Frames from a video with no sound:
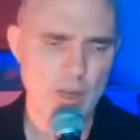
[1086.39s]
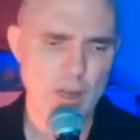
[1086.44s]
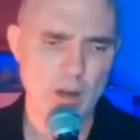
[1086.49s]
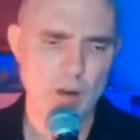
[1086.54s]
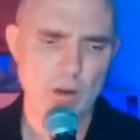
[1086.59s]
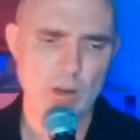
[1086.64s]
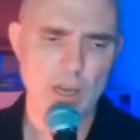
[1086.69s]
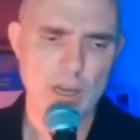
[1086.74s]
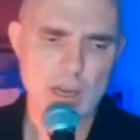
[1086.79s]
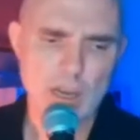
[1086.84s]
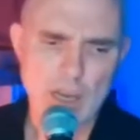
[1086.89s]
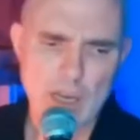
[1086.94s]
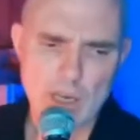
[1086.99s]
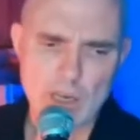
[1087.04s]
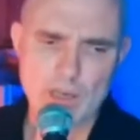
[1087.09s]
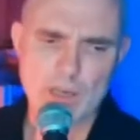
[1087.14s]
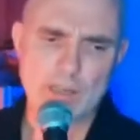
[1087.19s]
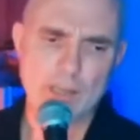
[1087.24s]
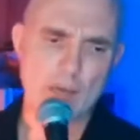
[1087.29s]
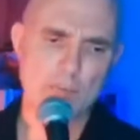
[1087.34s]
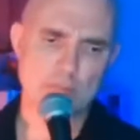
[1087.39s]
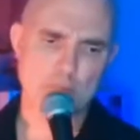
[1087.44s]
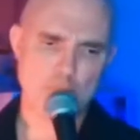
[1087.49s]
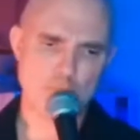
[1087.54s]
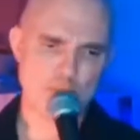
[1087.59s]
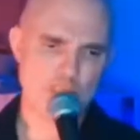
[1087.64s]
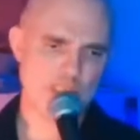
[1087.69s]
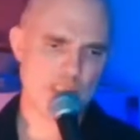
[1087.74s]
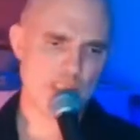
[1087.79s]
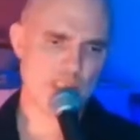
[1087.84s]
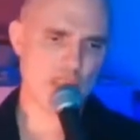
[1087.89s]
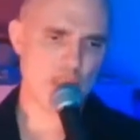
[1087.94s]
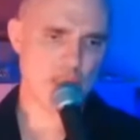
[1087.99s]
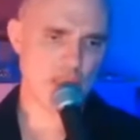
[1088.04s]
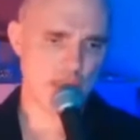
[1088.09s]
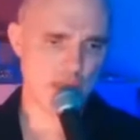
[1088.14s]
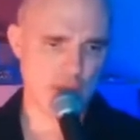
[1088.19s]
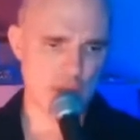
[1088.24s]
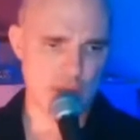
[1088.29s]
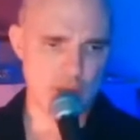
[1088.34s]
Okay, look at that psi
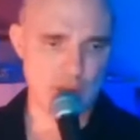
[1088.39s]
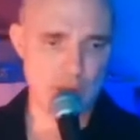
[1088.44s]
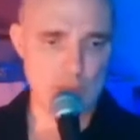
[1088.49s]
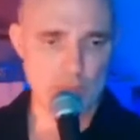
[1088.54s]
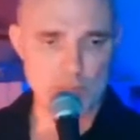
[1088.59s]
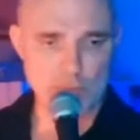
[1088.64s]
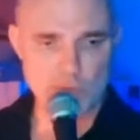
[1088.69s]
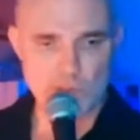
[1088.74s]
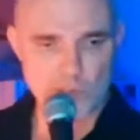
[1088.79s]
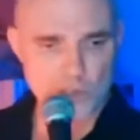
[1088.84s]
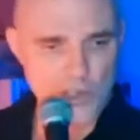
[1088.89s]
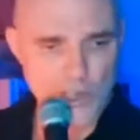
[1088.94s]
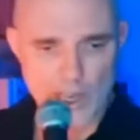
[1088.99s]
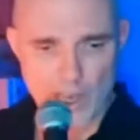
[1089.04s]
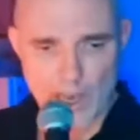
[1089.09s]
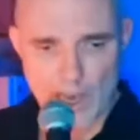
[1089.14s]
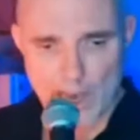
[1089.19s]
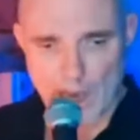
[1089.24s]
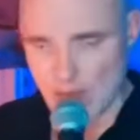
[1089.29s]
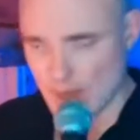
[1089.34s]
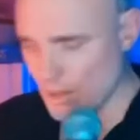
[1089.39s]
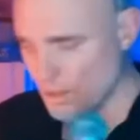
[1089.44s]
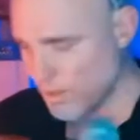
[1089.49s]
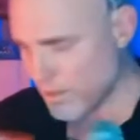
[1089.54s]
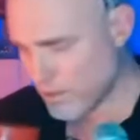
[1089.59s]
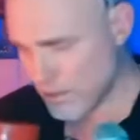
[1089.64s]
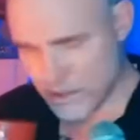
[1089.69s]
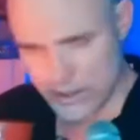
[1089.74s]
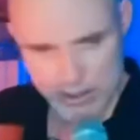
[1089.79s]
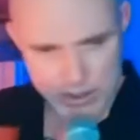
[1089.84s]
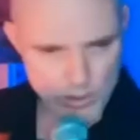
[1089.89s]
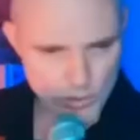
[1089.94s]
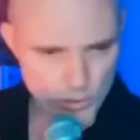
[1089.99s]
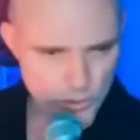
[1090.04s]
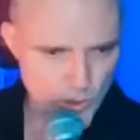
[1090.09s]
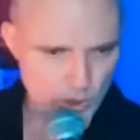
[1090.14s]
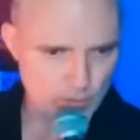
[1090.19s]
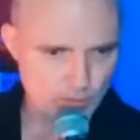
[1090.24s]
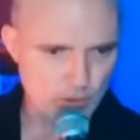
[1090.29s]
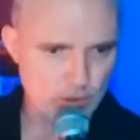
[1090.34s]
on that psyche. This is the
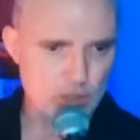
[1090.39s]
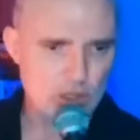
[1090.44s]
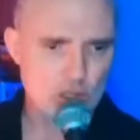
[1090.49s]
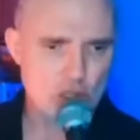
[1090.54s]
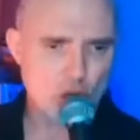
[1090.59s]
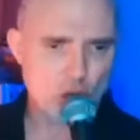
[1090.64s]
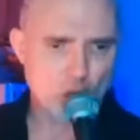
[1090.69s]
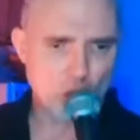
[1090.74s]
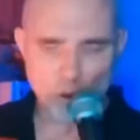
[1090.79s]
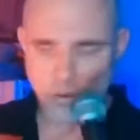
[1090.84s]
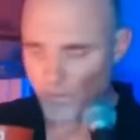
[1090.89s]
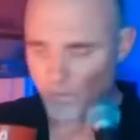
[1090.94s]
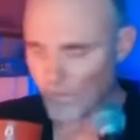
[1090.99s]
word for soul.